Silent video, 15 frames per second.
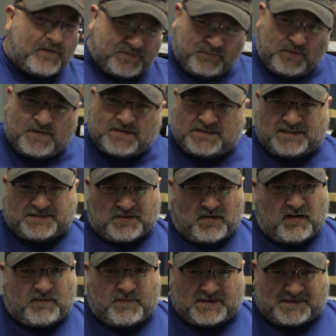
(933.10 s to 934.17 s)
this movie's going to
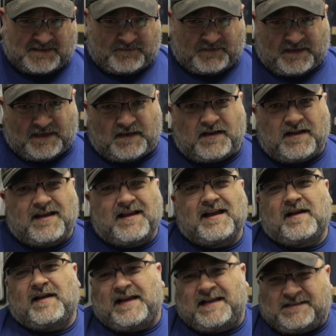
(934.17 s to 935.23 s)
talk about some of that.
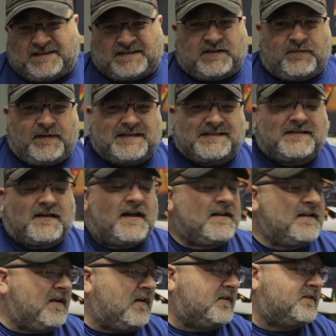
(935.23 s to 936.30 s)
He's just going to be a
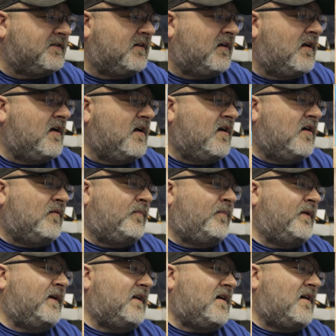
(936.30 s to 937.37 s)
side character.
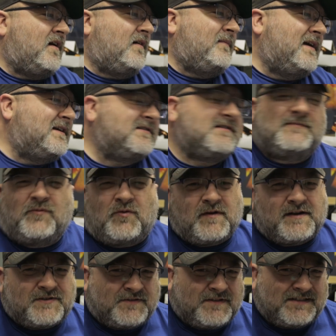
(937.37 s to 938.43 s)
But I'm actually
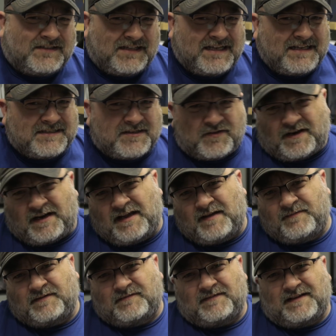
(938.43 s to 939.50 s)
more interested in Lando than I
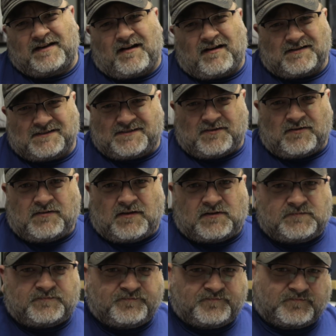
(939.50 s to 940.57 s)
am in Han
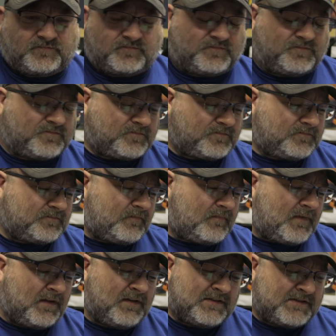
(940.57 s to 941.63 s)
Solo.
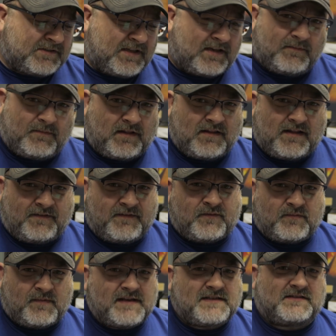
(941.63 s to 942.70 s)
Because there's not a lot of
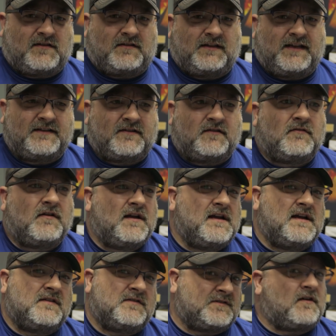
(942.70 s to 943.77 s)
information on Lando.
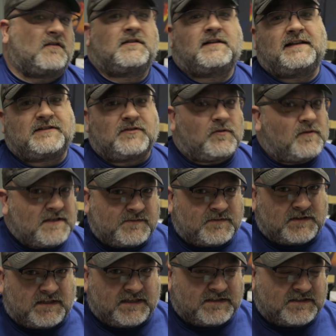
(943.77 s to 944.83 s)
There's hardly any toys
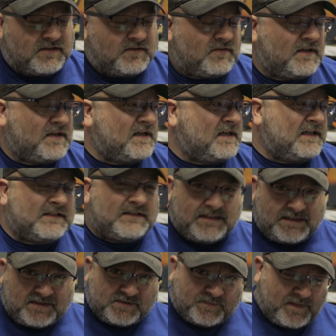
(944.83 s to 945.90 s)
with Lando. And
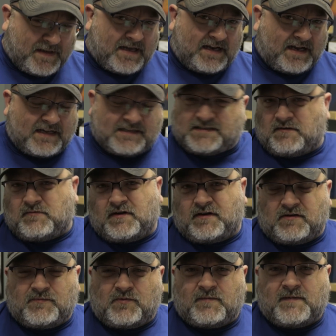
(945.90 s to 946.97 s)
Lando's badass. I want to
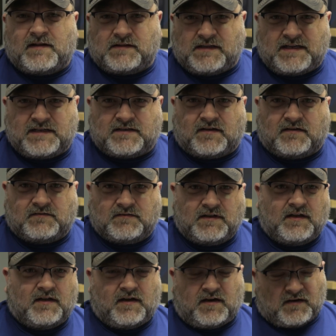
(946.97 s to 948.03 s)
know more about Lando.
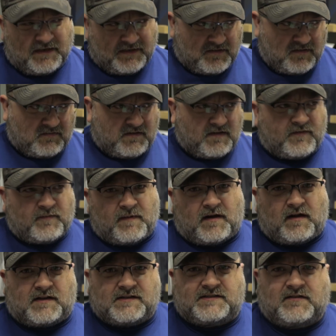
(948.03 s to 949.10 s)
I already know enough about
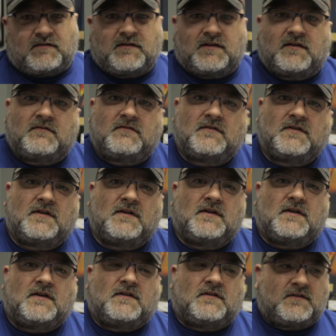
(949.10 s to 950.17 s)
Han Solo.
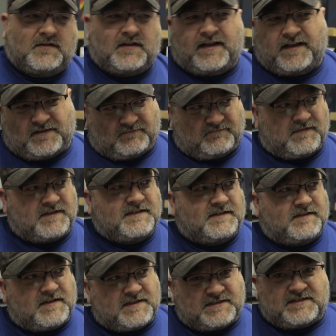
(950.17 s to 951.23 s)
Like,
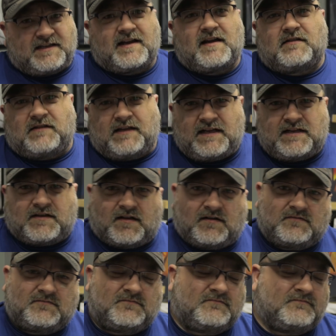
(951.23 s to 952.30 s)
let's check out
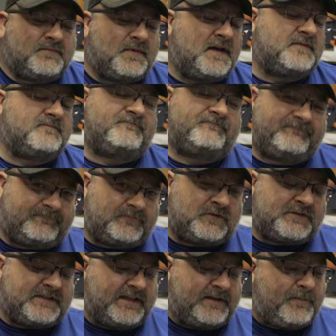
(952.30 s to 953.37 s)
Lando. But
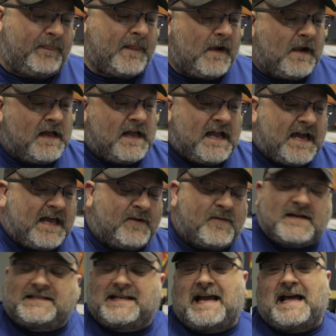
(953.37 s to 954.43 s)
we'll see.
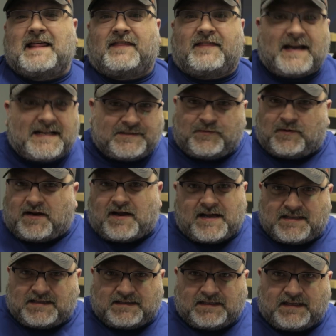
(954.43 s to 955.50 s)
Anyways, that's what
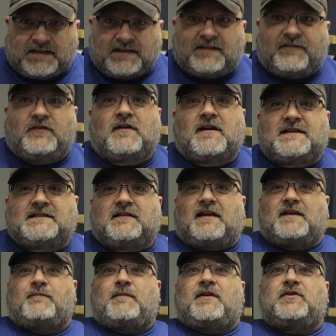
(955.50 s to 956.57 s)
I think. If you guys
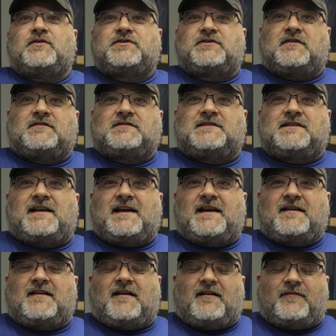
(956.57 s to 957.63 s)
like my new shirt
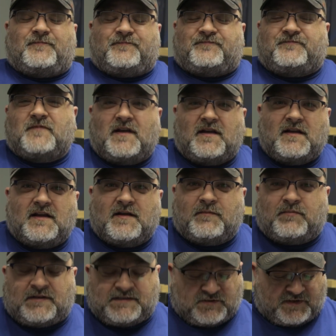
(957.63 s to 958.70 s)
today,
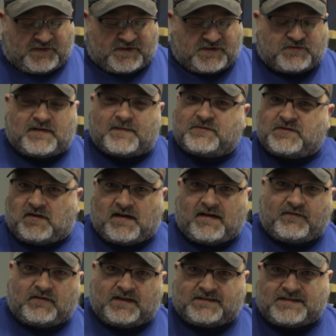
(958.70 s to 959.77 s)
please look in the description. I'll
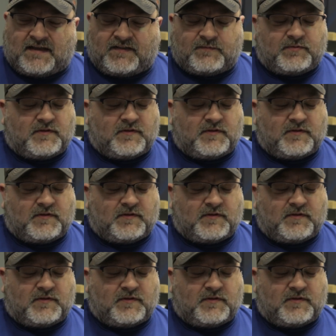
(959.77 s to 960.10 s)
have a link down there